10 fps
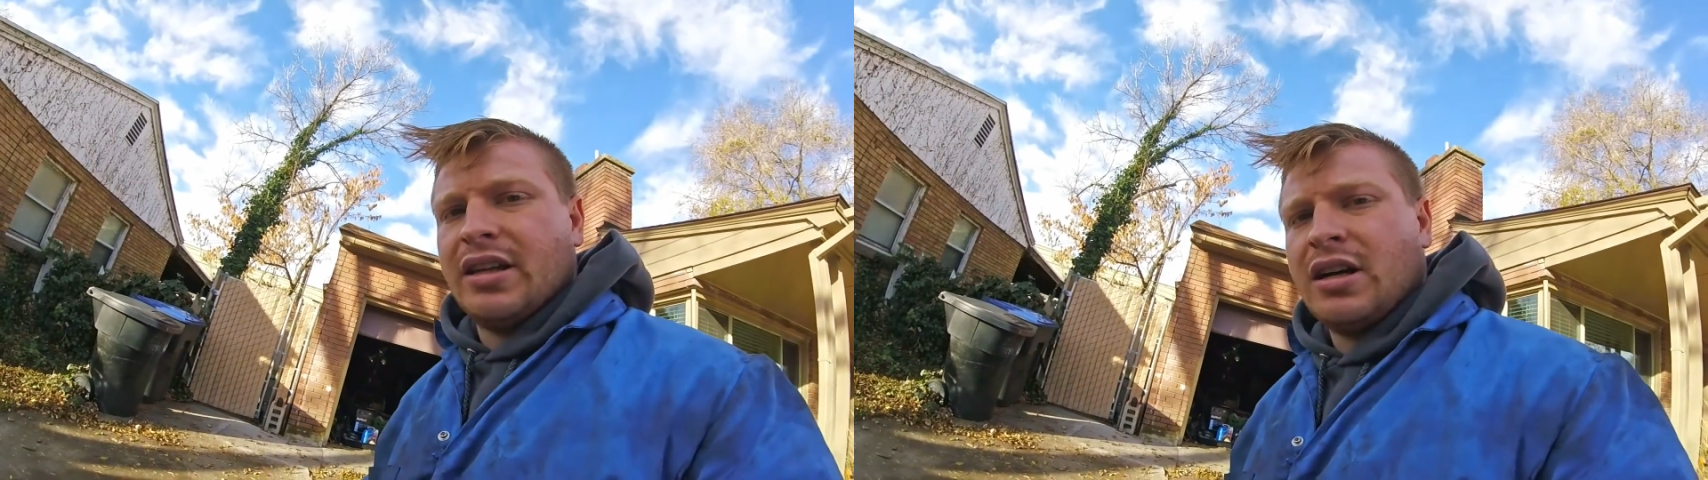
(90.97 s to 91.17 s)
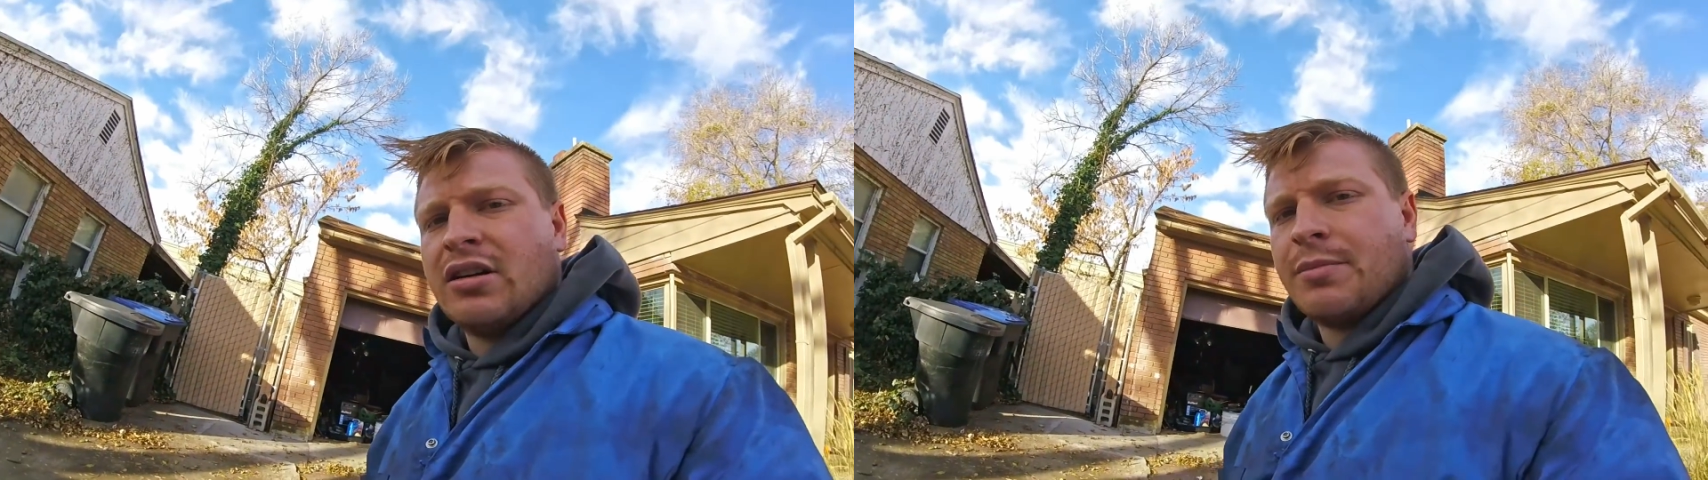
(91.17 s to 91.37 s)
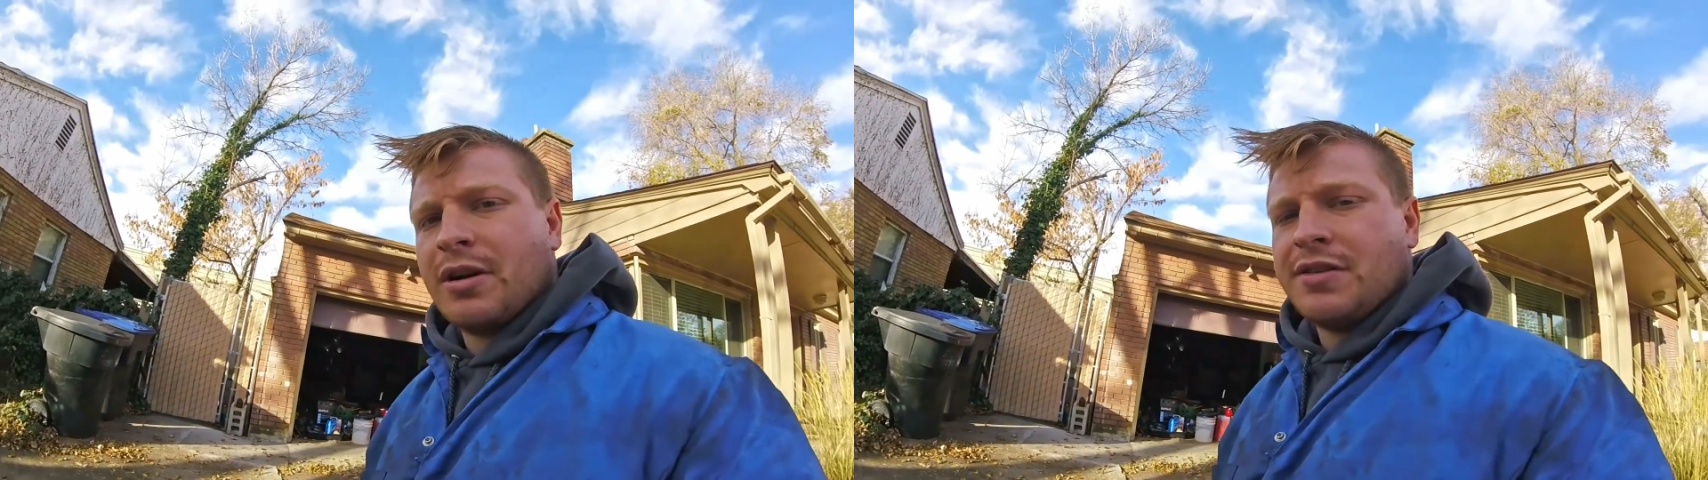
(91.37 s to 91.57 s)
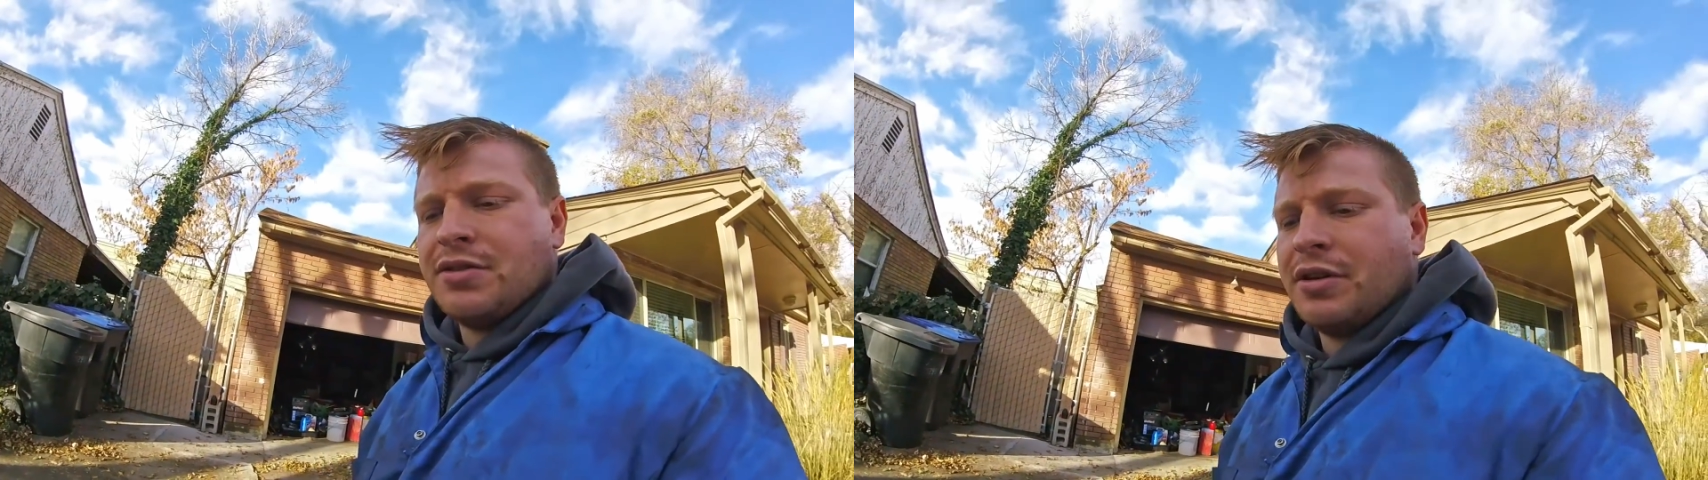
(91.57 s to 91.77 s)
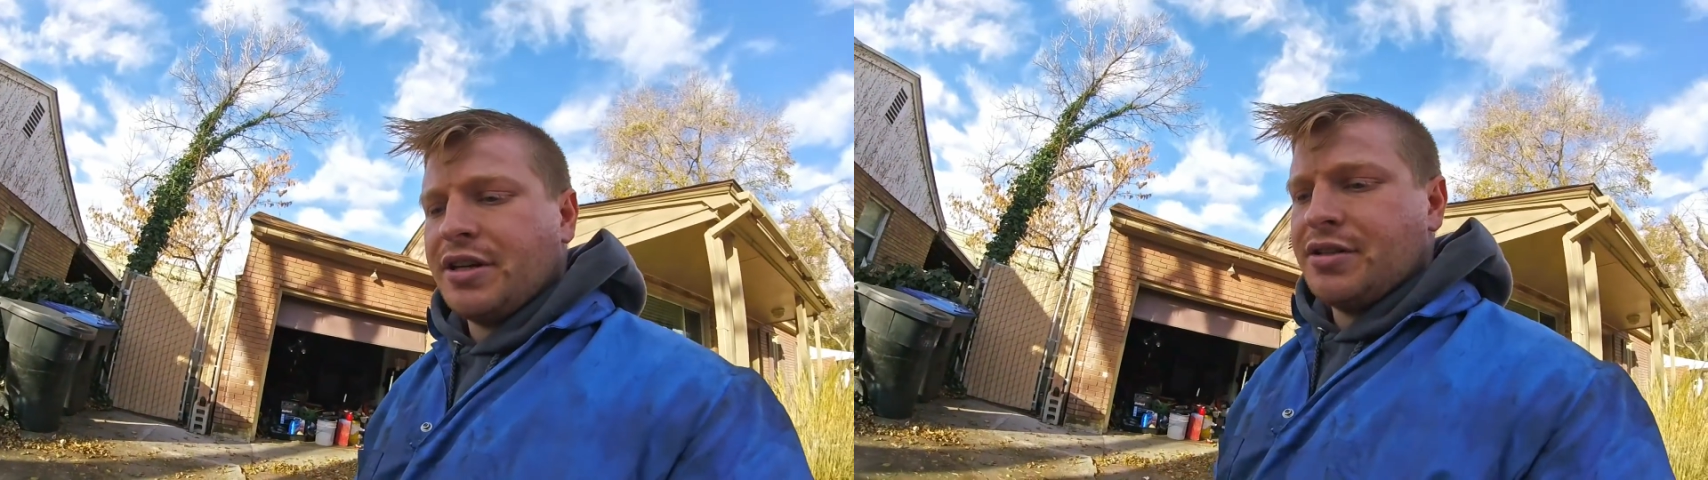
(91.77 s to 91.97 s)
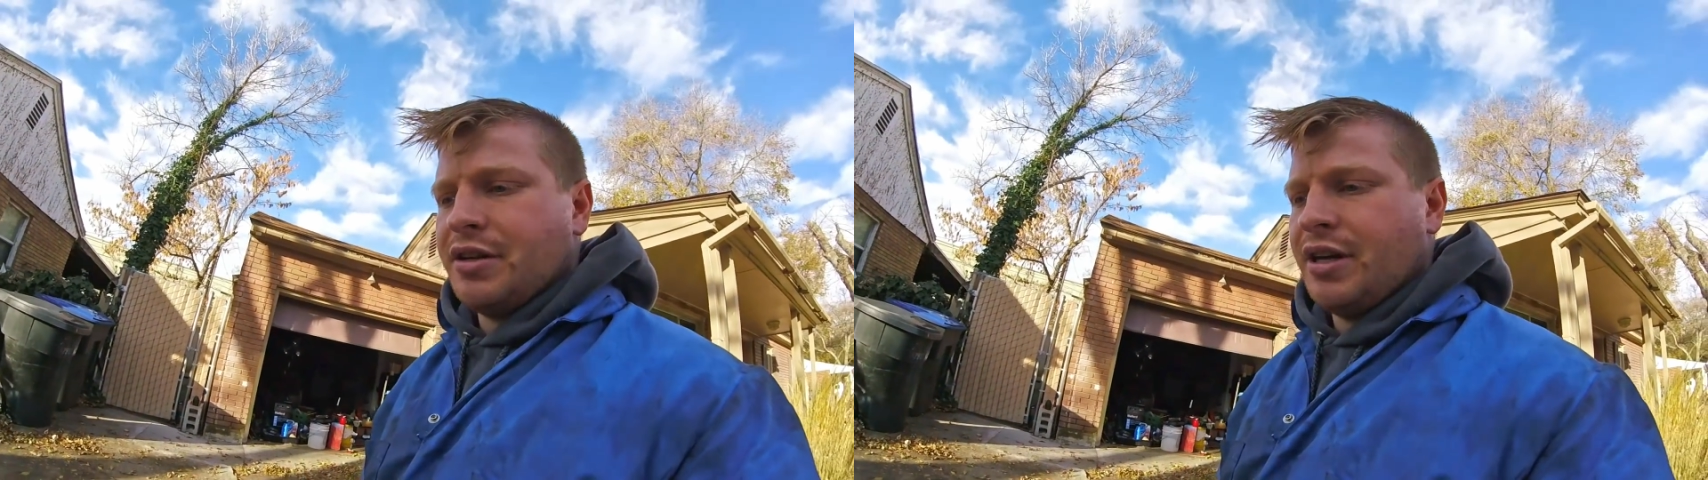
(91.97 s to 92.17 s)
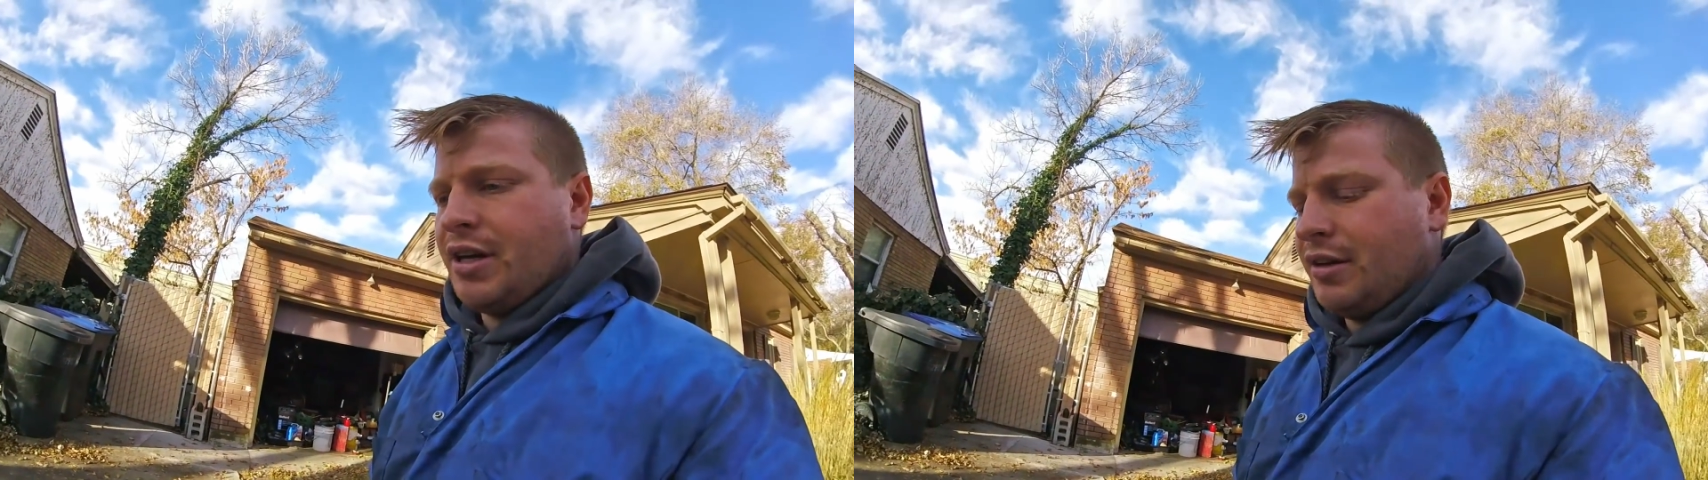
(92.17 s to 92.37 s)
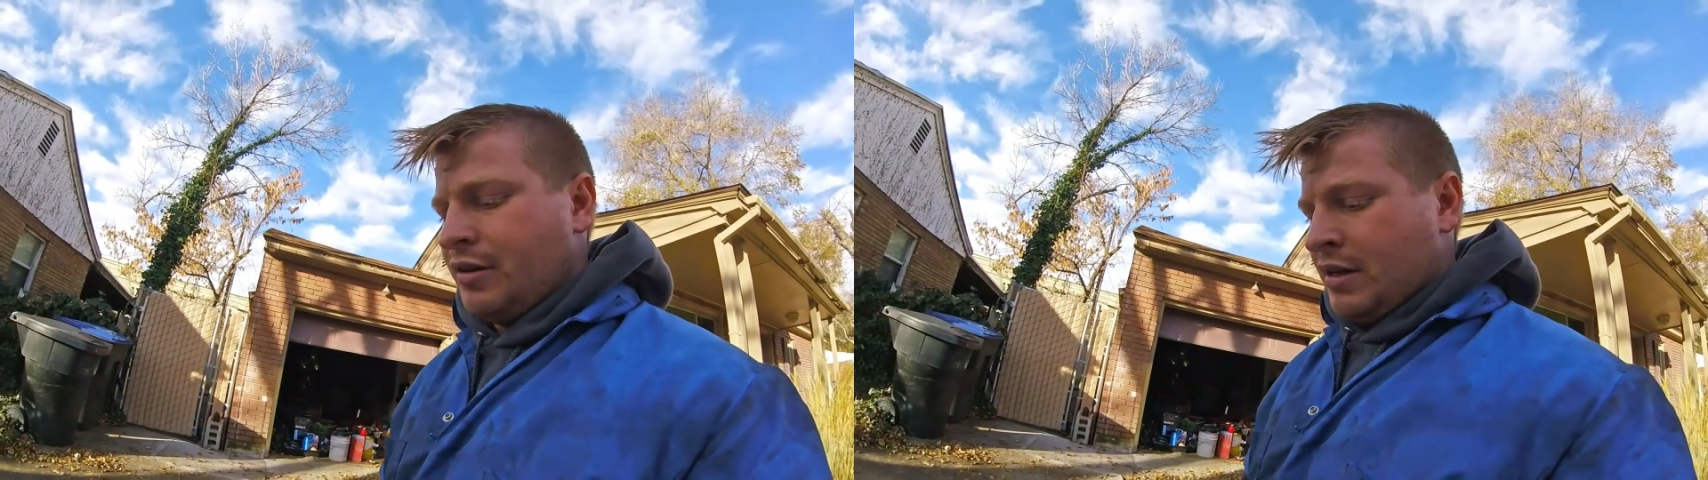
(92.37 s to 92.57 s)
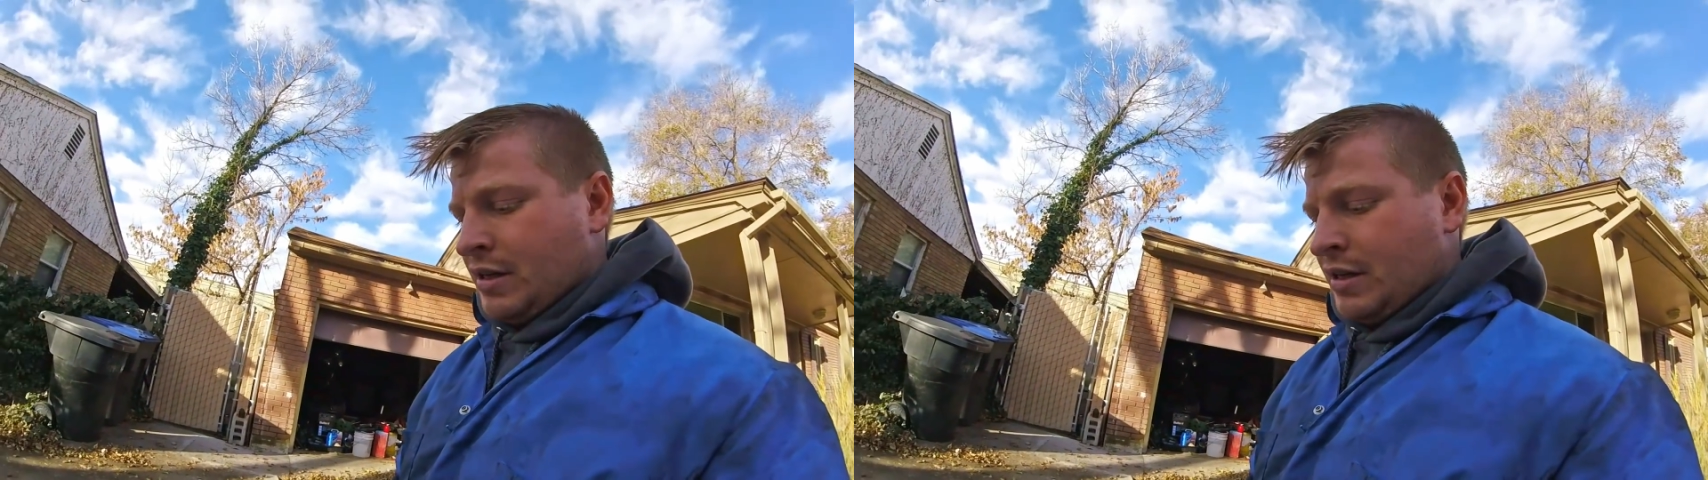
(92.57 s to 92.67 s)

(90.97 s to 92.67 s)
the auto parts store yesterday,